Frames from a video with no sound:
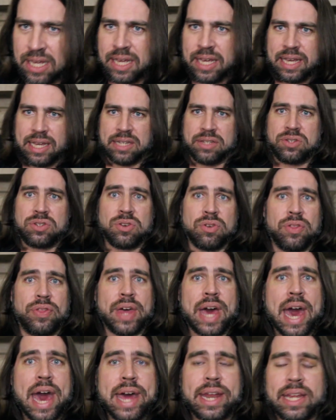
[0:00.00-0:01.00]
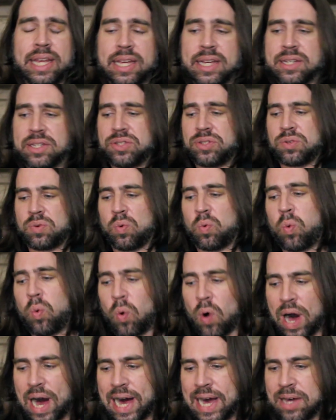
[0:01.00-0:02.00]
And so that is
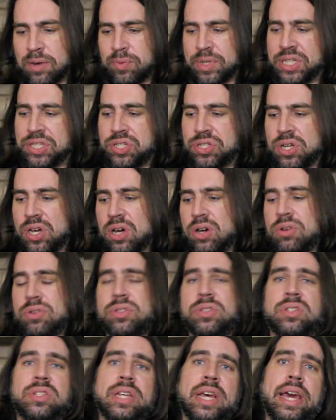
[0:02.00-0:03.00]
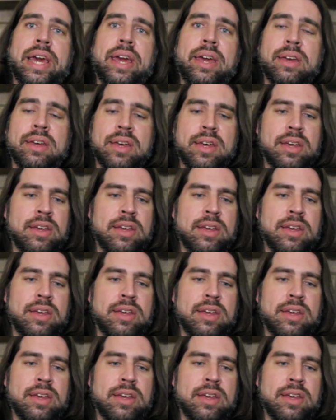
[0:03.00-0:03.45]
why we chose, say,